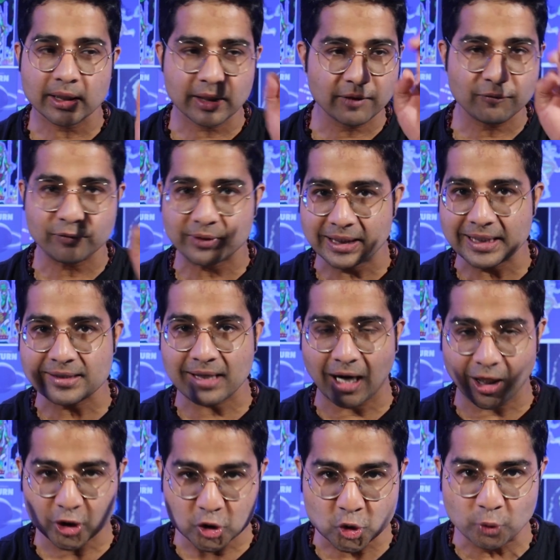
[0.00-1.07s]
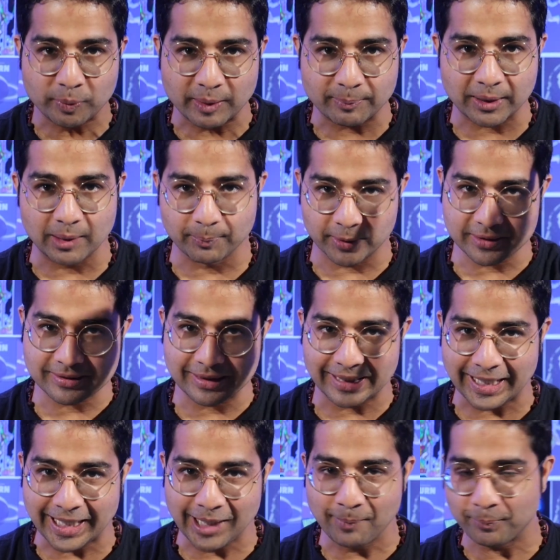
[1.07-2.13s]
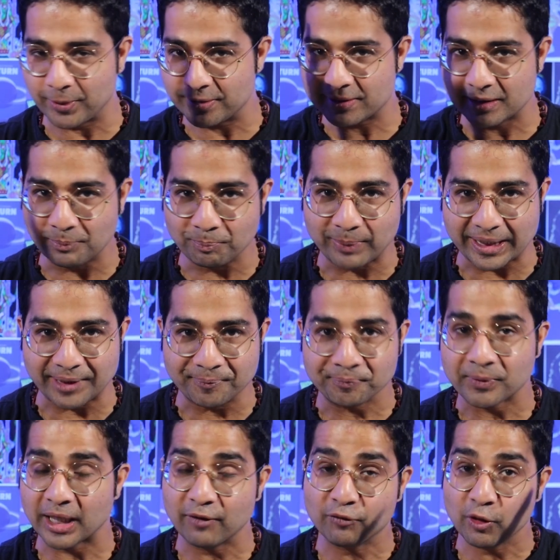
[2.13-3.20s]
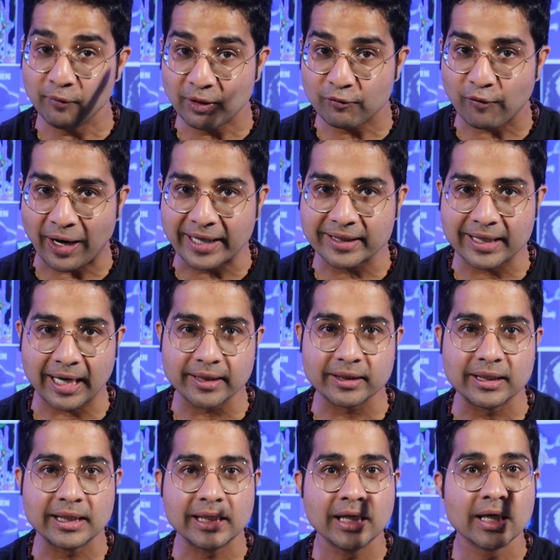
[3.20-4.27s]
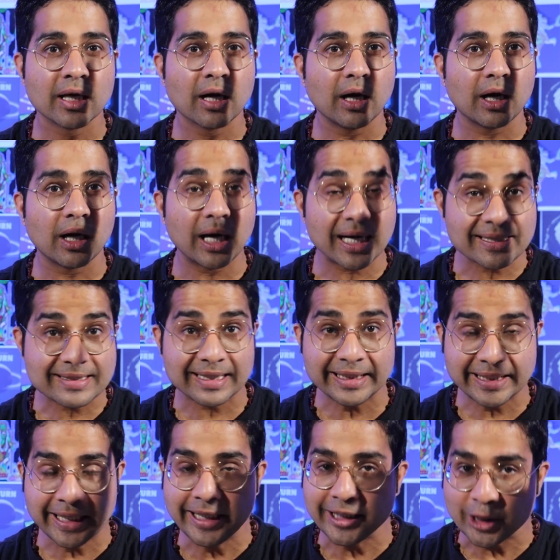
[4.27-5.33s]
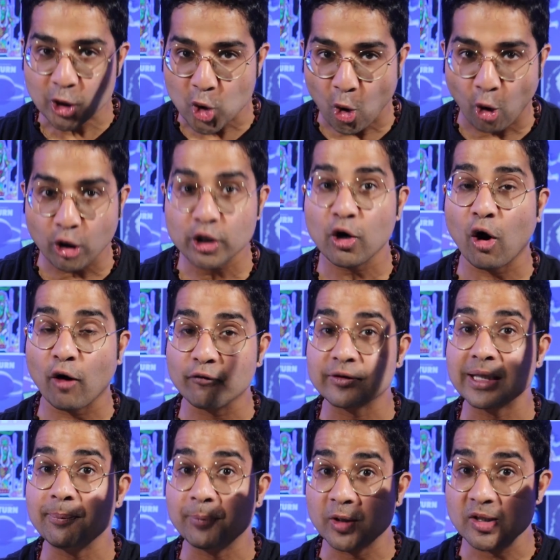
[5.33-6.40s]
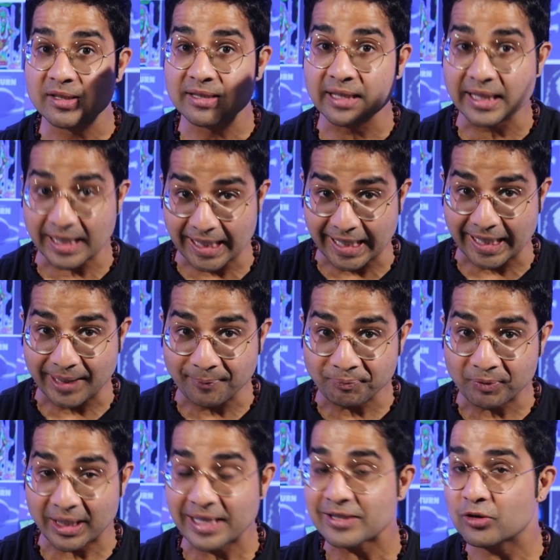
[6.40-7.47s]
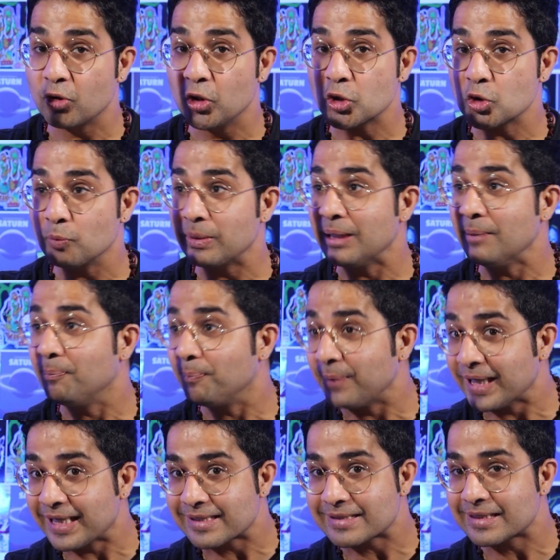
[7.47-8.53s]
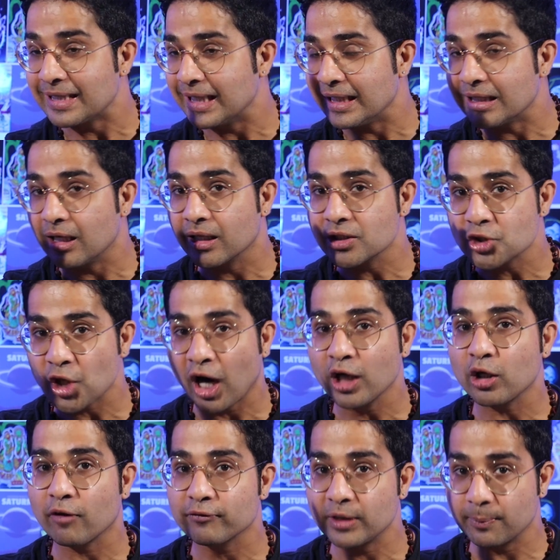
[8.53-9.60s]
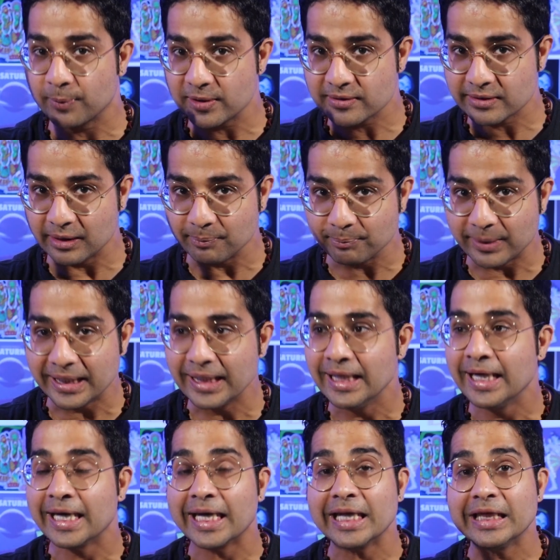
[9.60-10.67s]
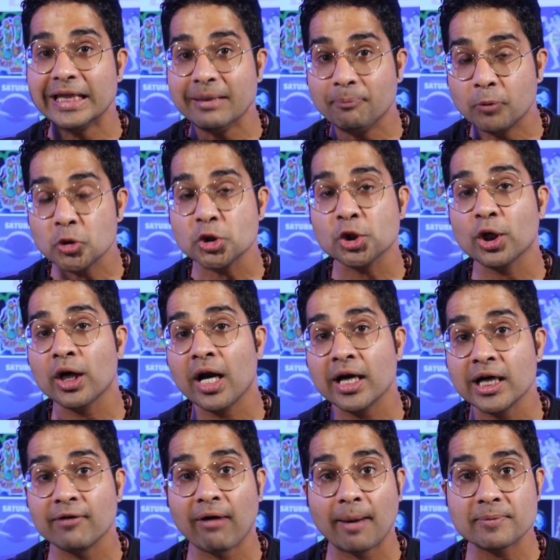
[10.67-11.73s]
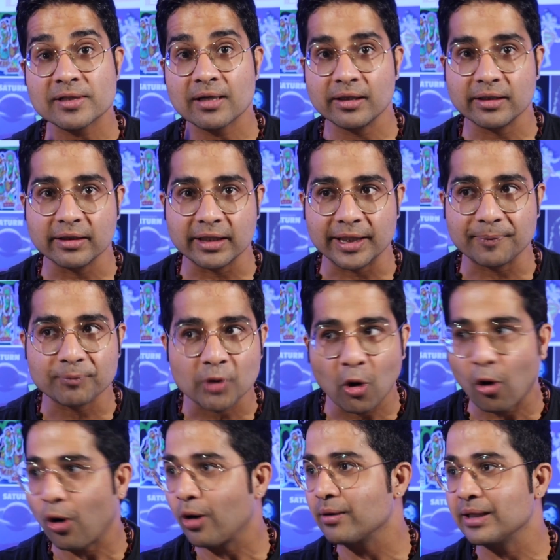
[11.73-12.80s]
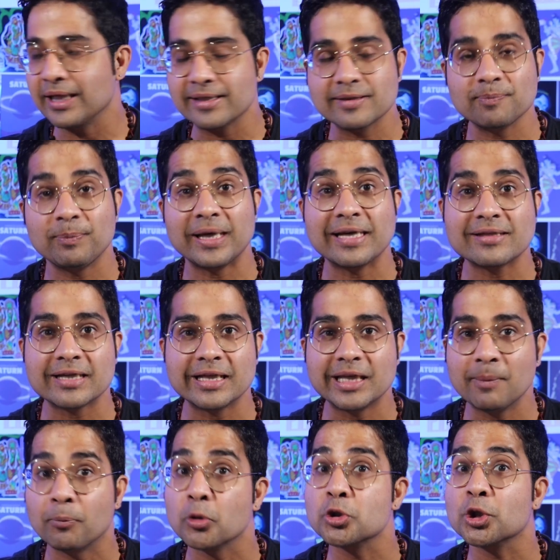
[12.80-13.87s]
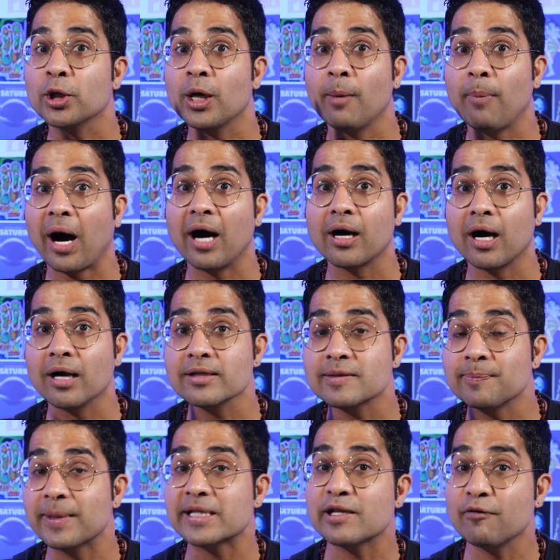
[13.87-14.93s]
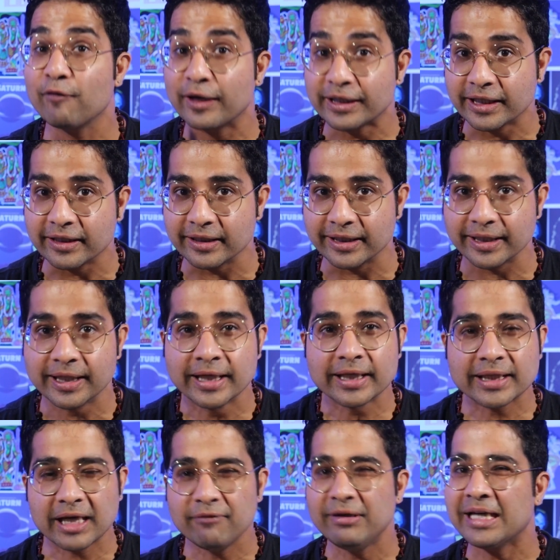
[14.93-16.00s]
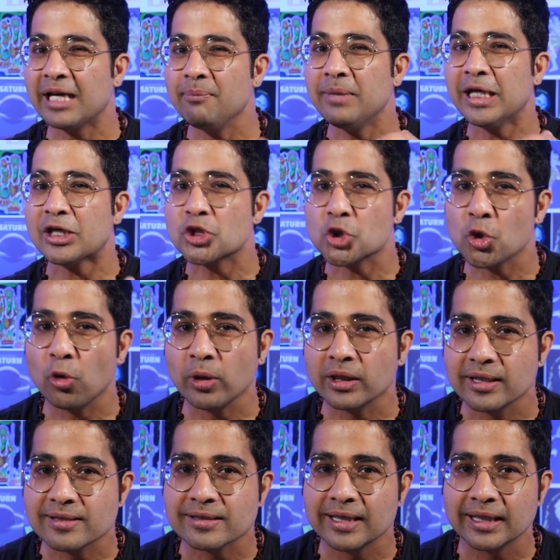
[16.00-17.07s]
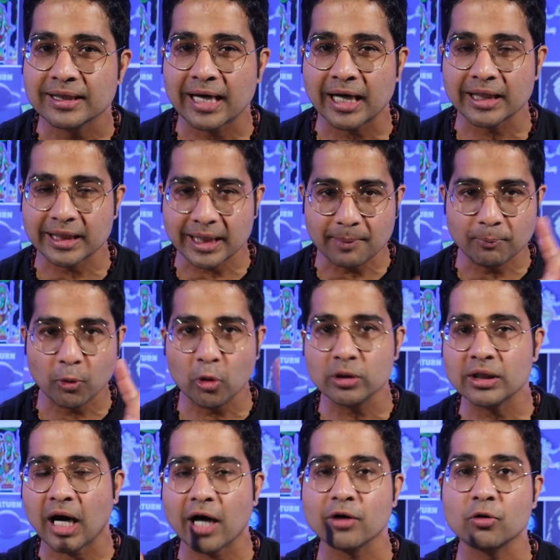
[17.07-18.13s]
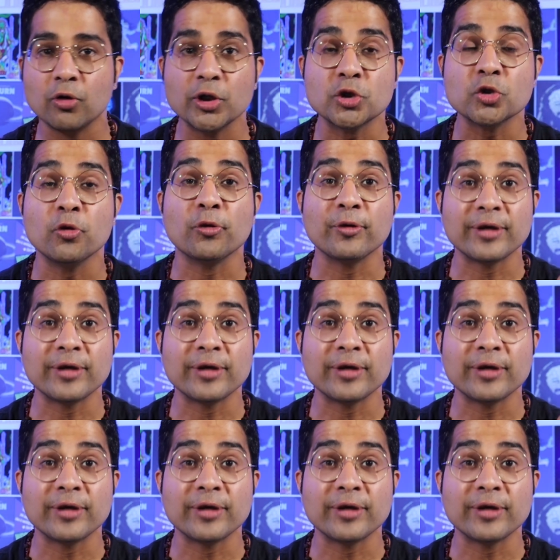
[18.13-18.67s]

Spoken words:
if these are two people, person A, person B, if you will find that the ascendant lord of the person A is going to be placed in the chart of the person B in the Pushkara Navamsa degree, or it's placed in the Pushkara Bhaga specific degree, then we can be assured this thing that they both are going to